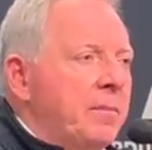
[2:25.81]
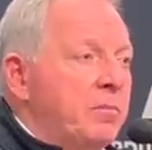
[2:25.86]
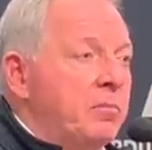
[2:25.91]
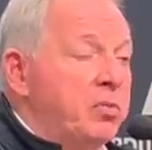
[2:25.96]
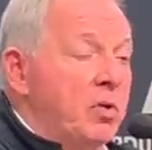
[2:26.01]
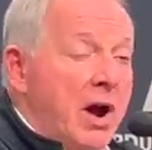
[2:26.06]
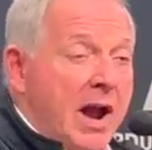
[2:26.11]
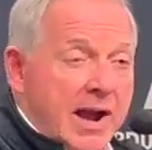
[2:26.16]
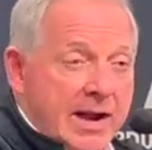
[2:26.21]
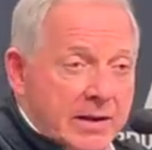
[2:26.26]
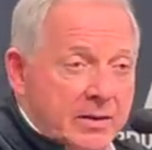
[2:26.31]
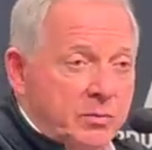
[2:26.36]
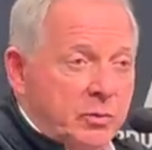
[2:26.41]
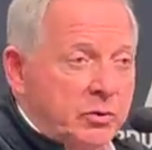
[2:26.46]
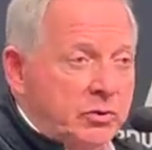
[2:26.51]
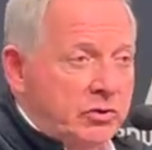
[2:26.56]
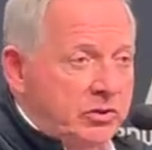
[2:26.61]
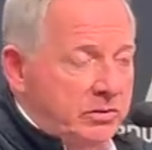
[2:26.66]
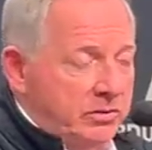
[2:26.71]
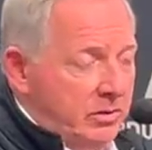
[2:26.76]
Brian
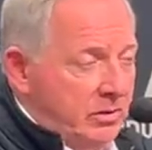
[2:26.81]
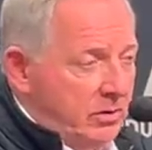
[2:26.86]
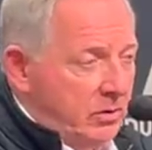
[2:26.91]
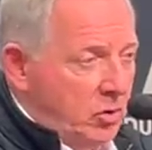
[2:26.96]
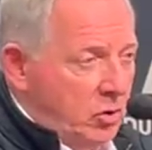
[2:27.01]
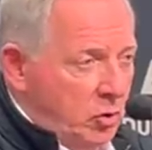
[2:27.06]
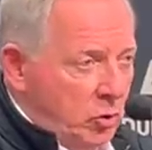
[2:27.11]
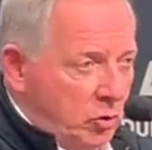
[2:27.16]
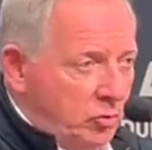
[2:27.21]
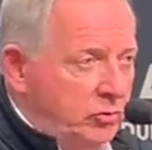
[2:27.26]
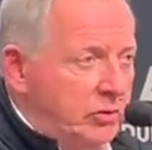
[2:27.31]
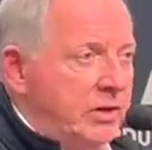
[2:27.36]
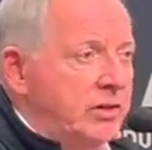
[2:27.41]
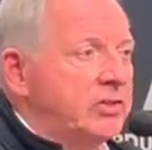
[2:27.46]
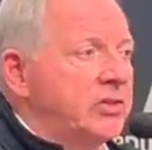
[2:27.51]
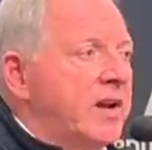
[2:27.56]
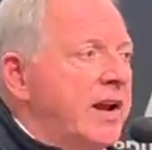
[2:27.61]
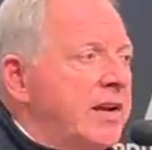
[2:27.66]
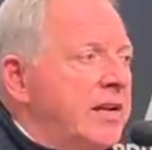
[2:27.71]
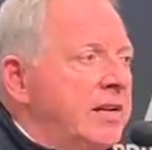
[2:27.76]
was hugely
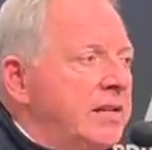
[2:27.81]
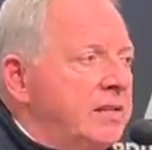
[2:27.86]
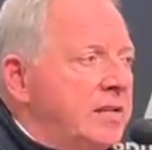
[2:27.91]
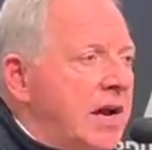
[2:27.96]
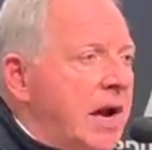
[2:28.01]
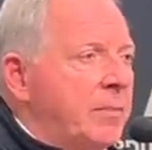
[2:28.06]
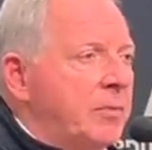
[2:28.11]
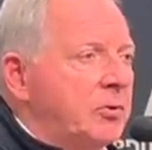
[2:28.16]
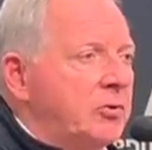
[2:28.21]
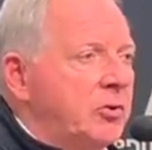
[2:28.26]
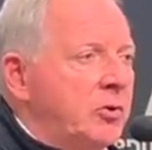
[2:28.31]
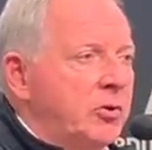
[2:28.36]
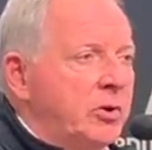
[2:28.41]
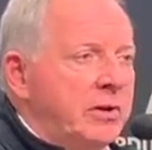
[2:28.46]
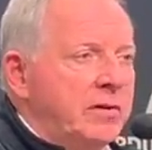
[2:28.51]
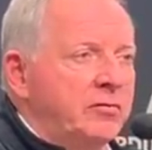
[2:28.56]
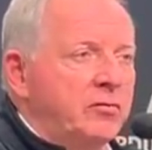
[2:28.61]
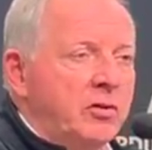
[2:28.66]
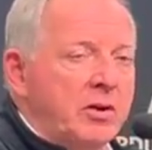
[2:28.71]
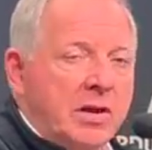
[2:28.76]
excited at the
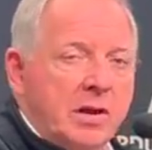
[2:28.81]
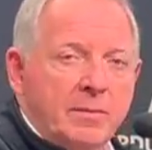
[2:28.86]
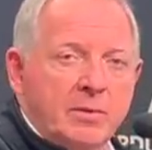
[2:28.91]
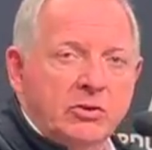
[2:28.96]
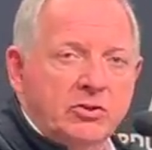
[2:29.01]
opportunity for him.